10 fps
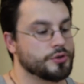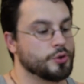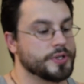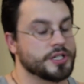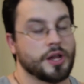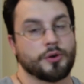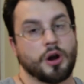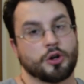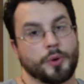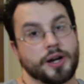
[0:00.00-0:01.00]
who is another
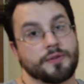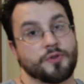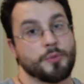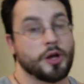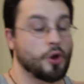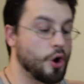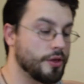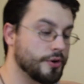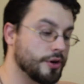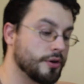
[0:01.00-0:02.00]
underrated female
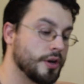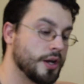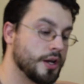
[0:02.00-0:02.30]
author.